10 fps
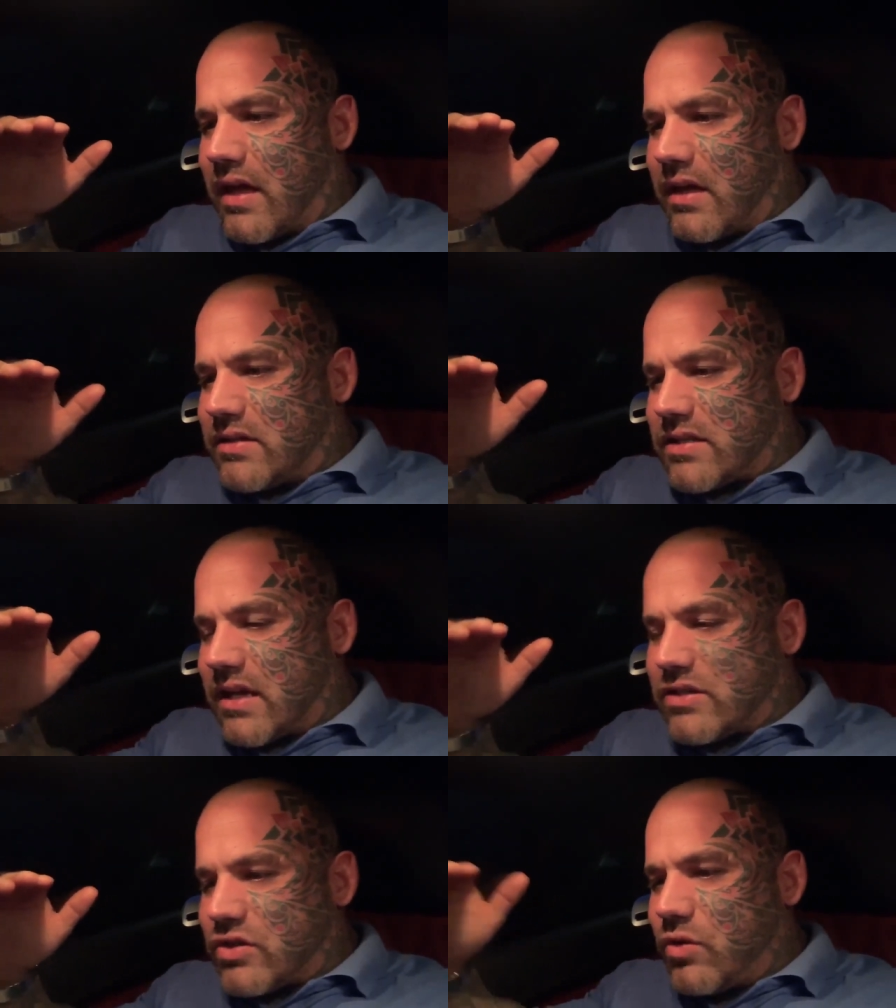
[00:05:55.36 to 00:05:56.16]

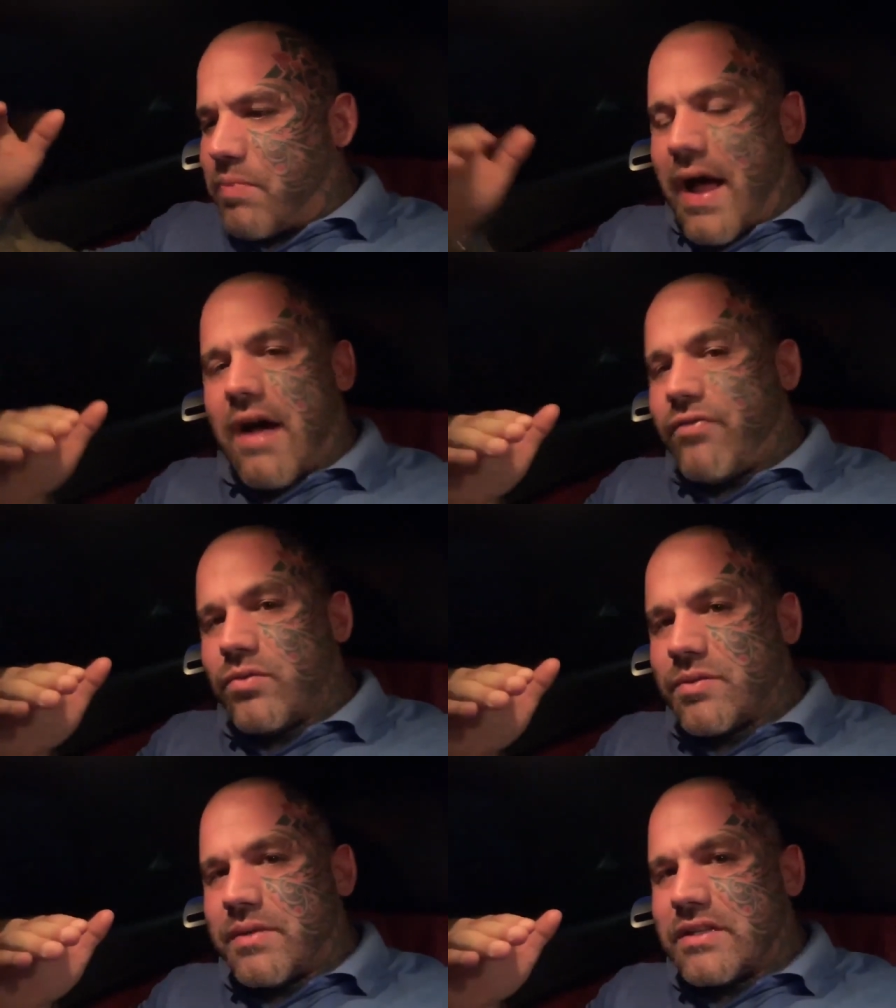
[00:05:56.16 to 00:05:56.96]
It's too
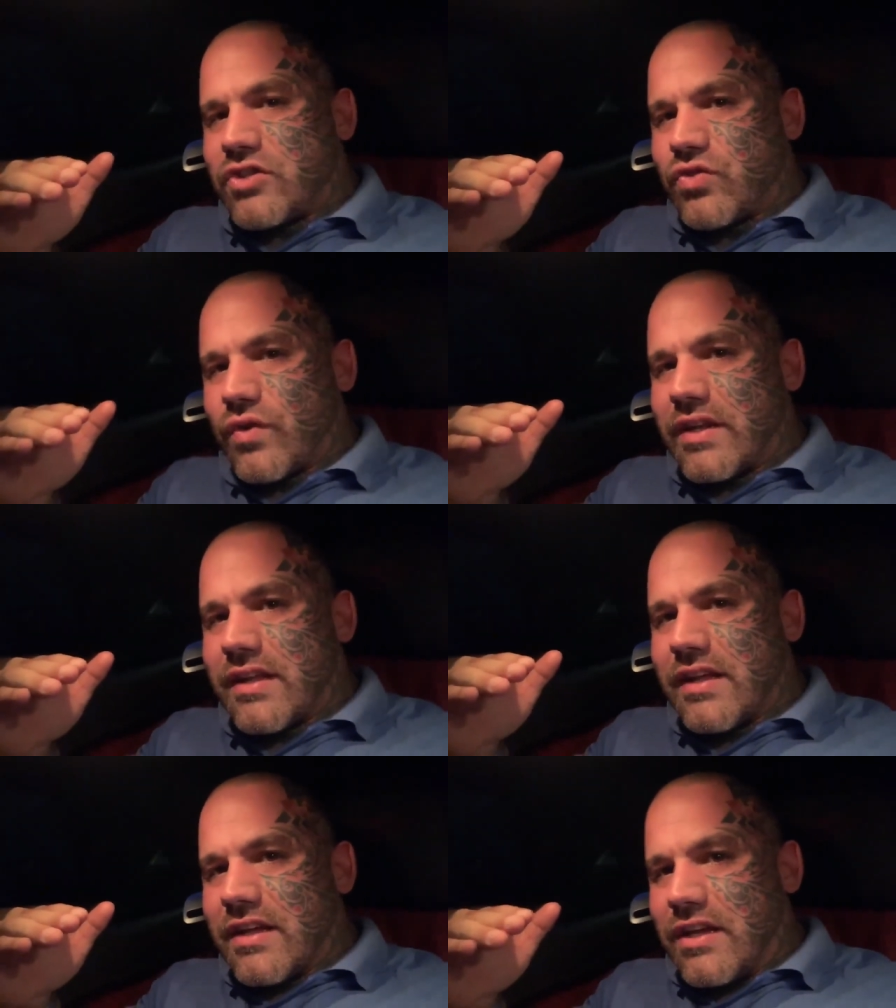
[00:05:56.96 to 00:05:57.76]
powerful to be destroyed.